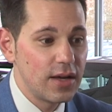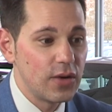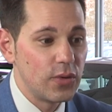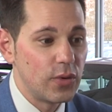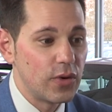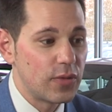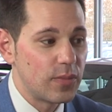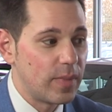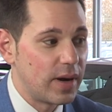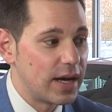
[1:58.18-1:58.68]

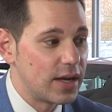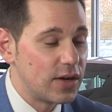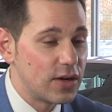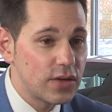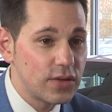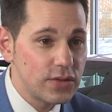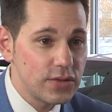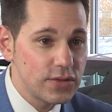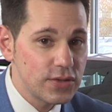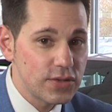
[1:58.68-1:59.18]
with my
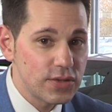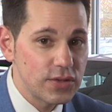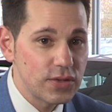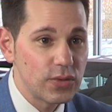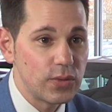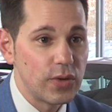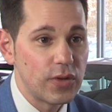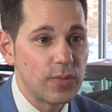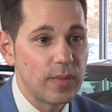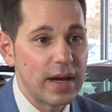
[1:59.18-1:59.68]
uncles,
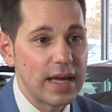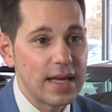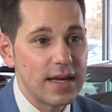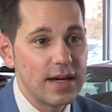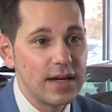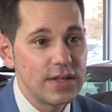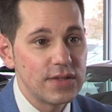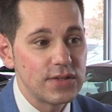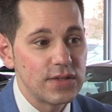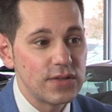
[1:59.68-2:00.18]
with my
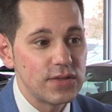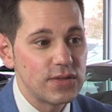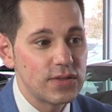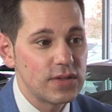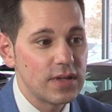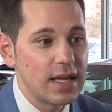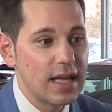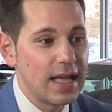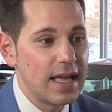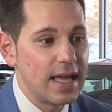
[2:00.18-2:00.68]

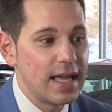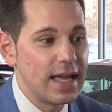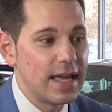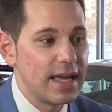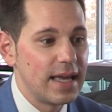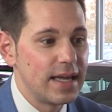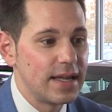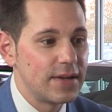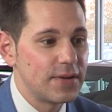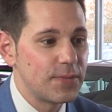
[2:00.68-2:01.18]
cousins,
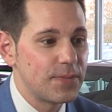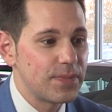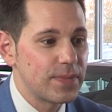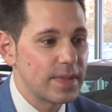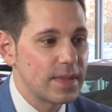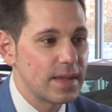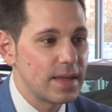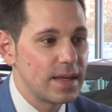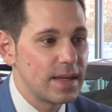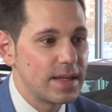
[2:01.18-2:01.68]
and
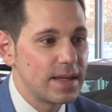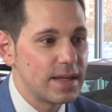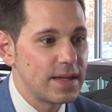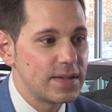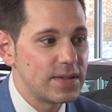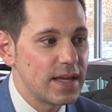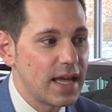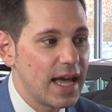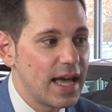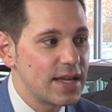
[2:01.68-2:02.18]

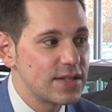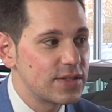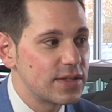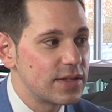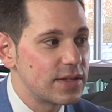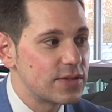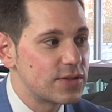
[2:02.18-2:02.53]
it has a